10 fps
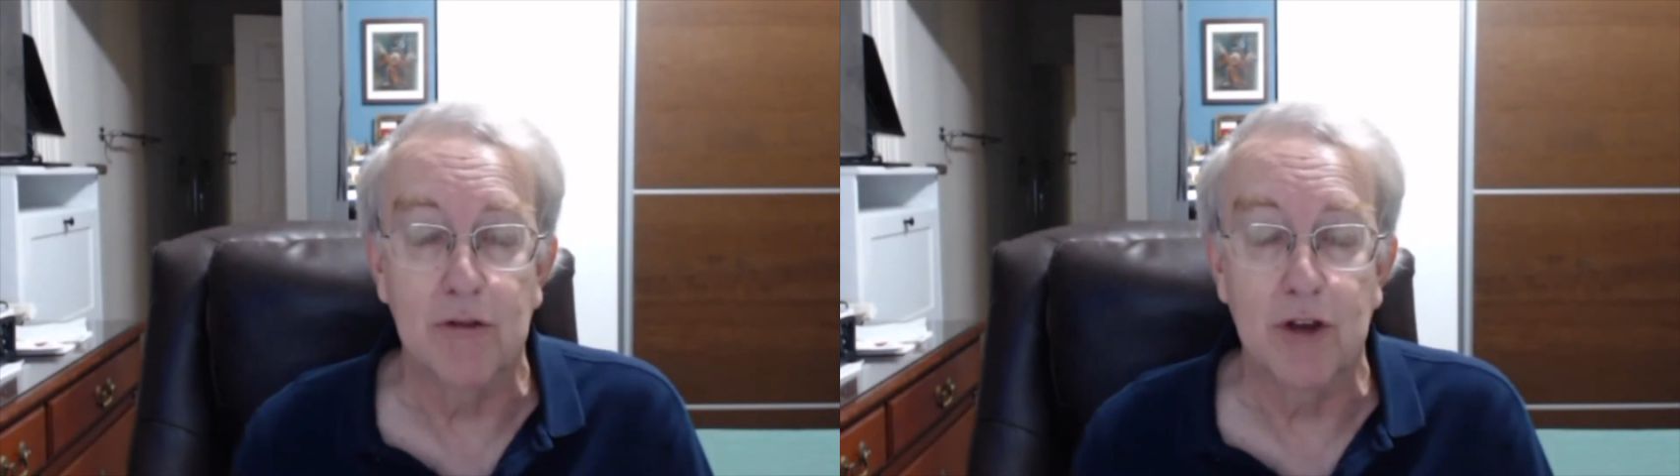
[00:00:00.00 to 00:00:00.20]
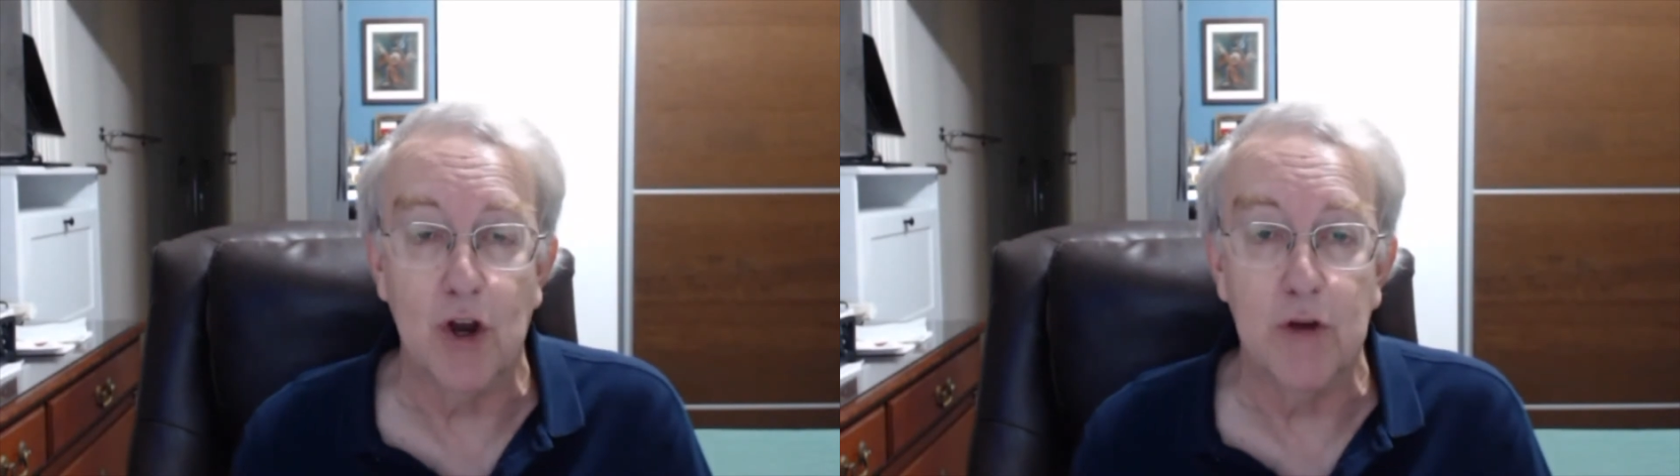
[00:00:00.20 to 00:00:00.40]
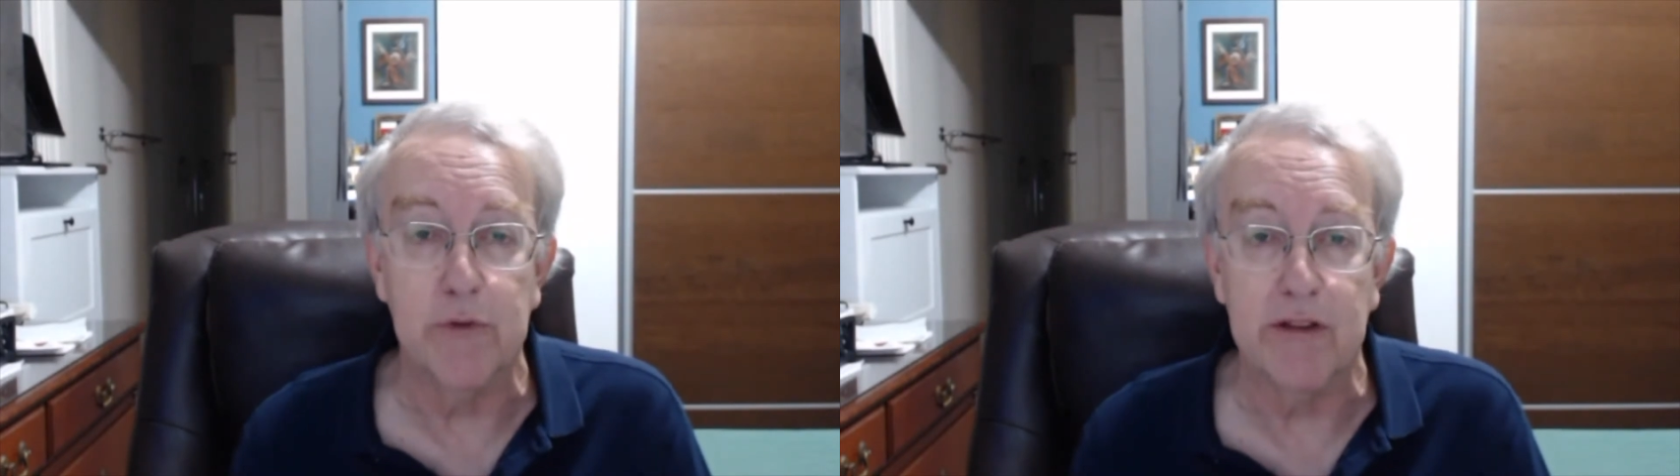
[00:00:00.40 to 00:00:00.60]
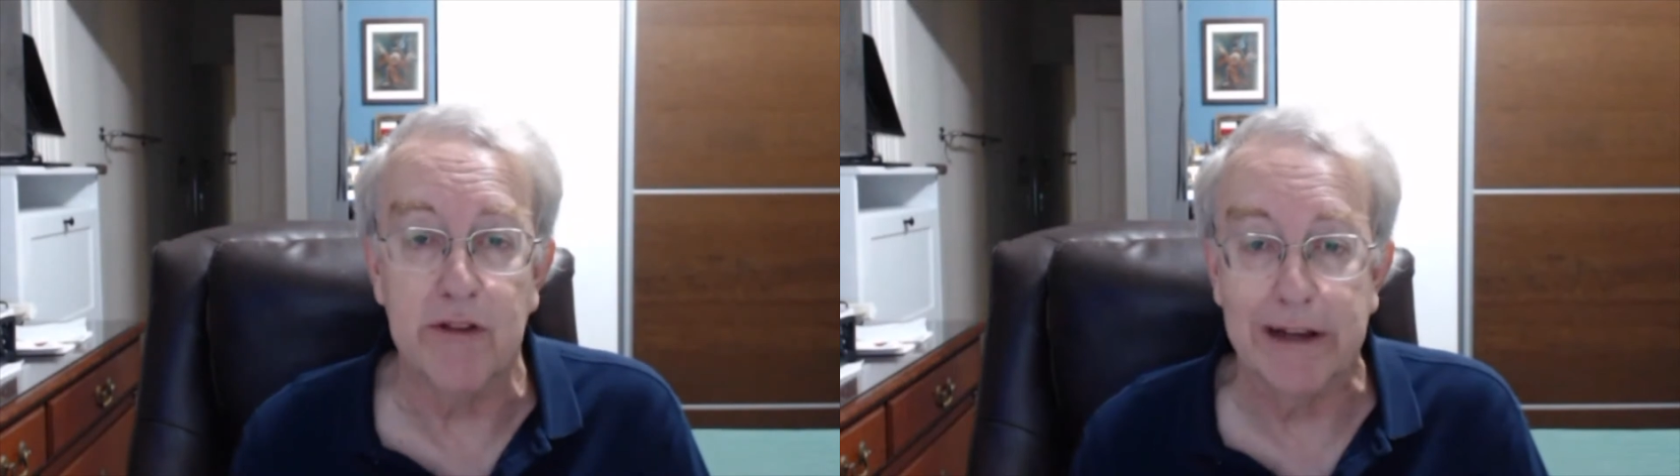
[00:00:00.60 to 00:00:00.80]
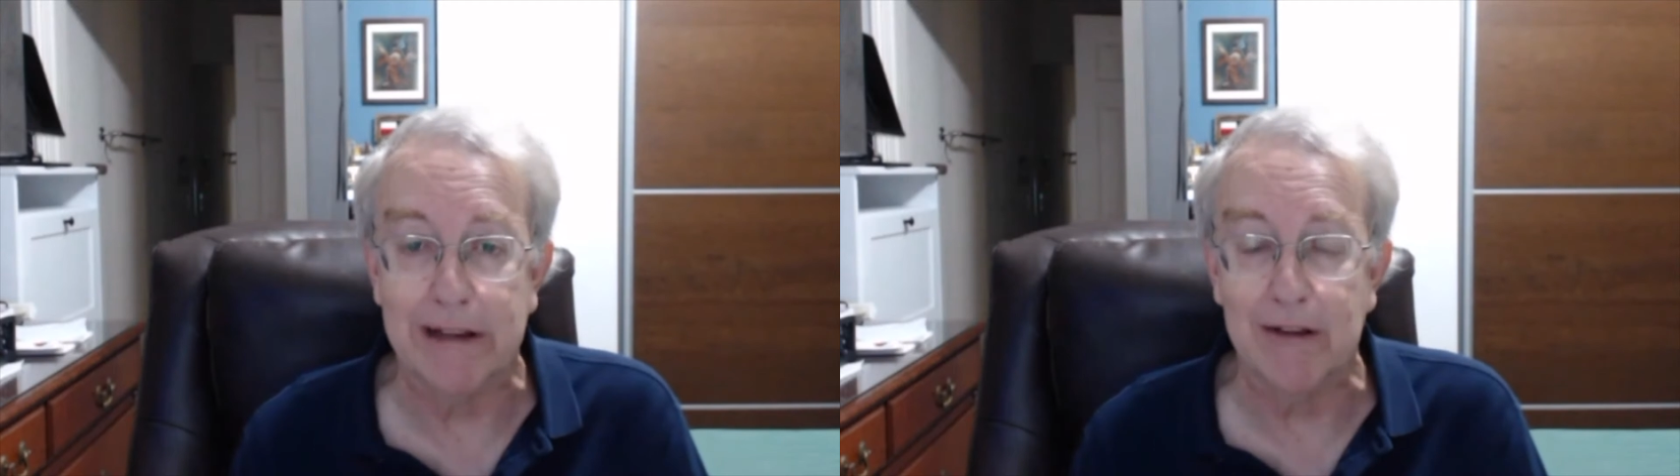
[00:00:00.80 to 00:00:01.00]
COVID,
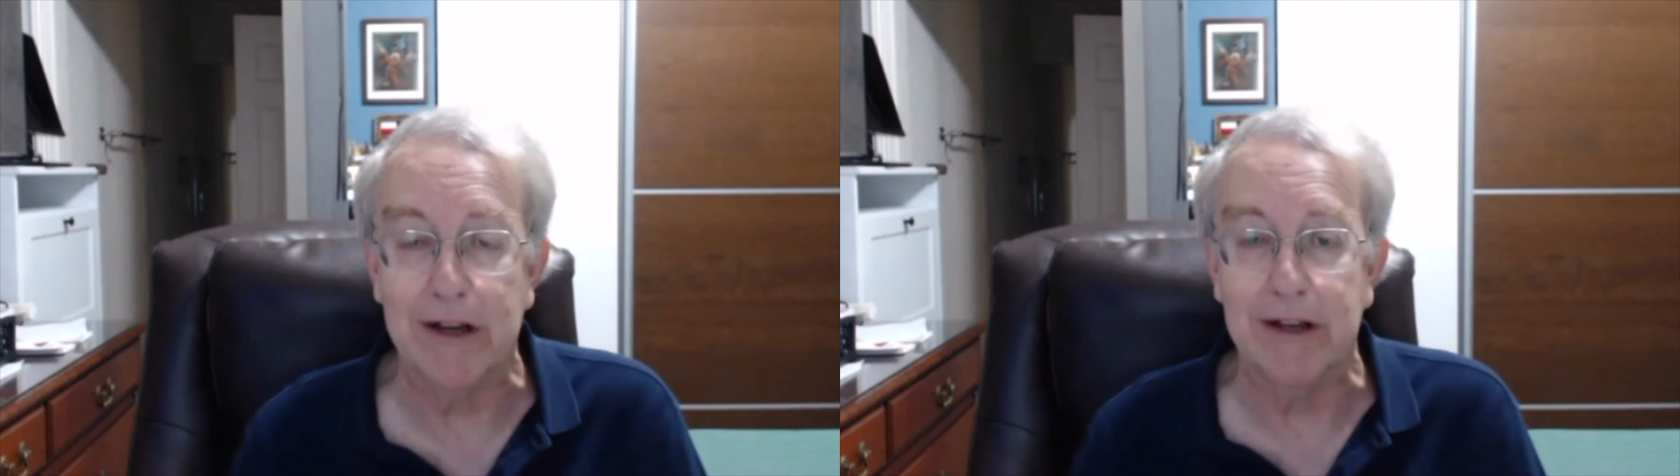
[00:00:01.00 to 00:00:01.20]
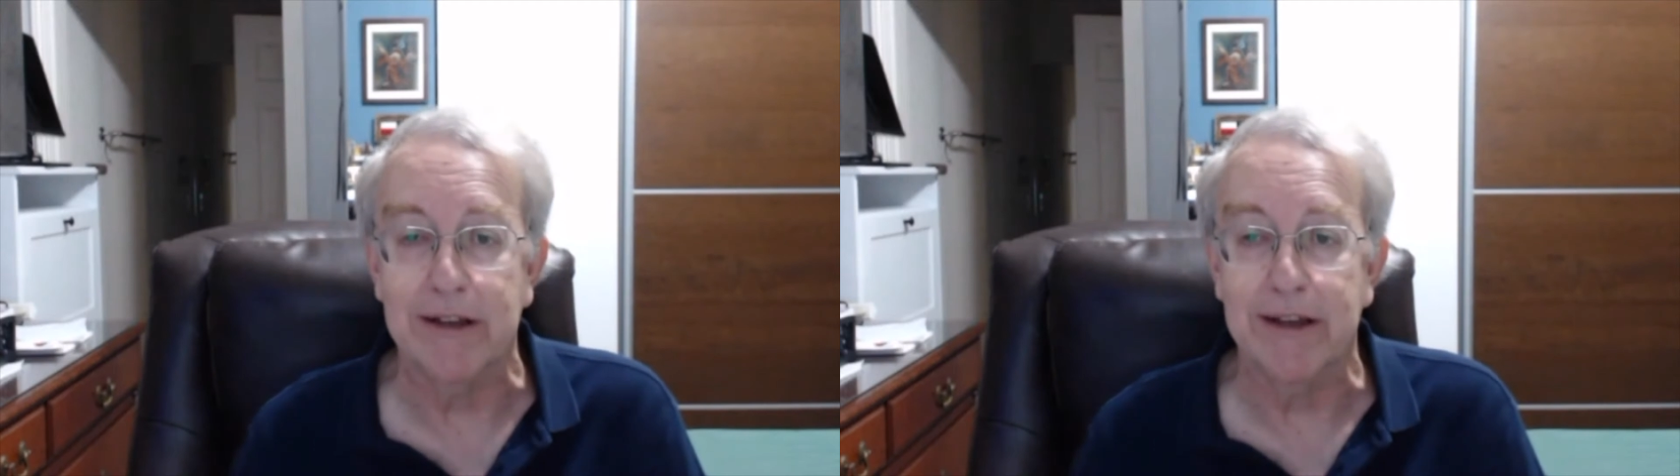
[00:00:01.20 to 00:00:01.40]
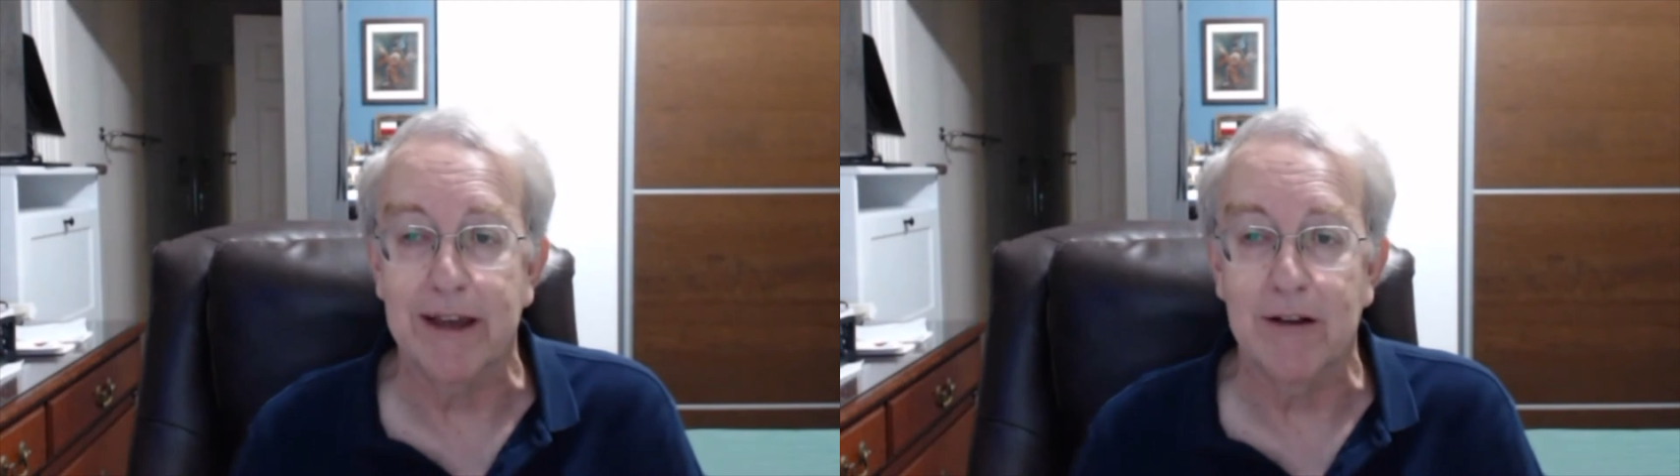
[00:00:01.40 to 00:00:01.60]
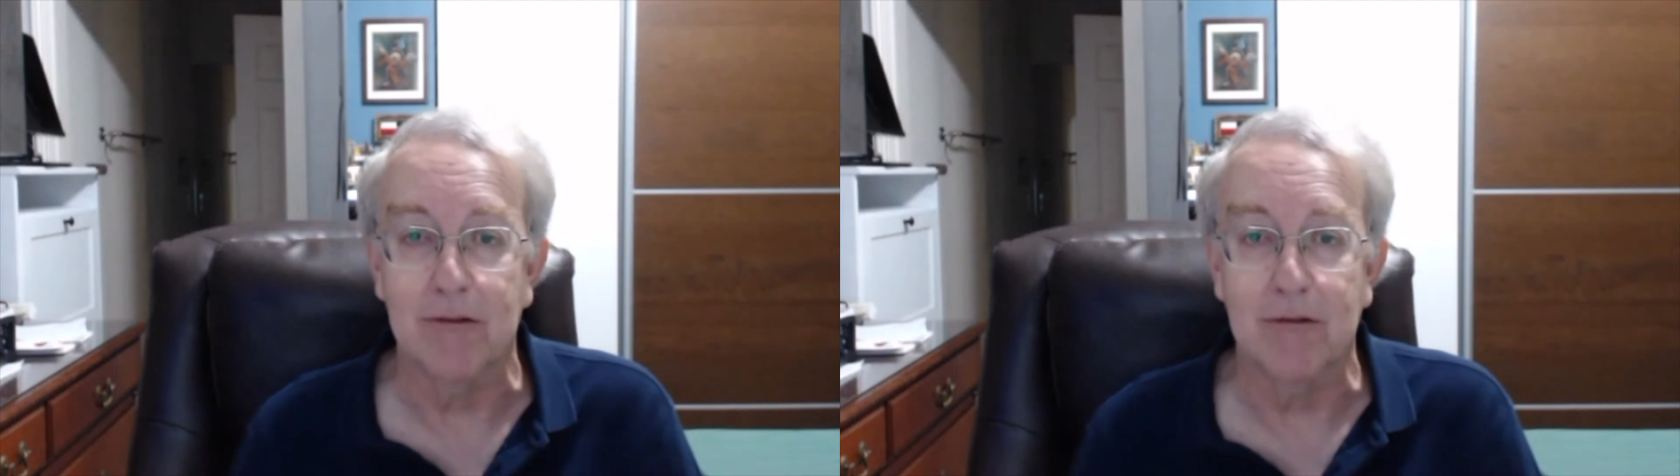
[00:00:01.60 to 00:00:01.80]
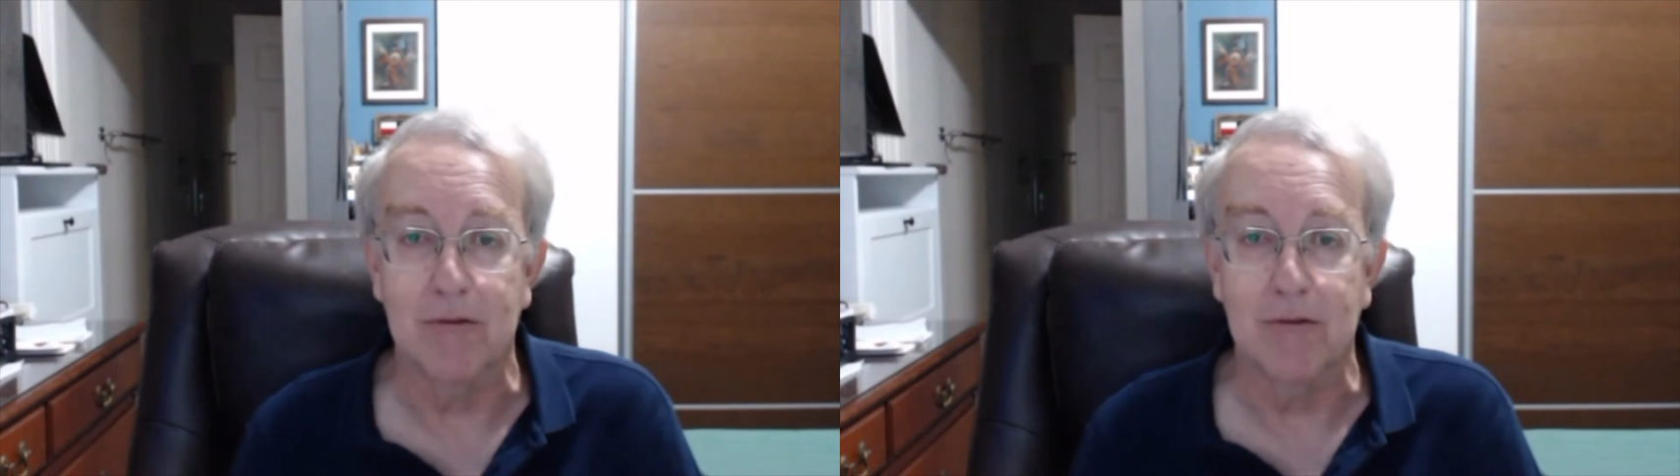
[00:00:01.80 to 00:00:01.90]
so I don't know how you count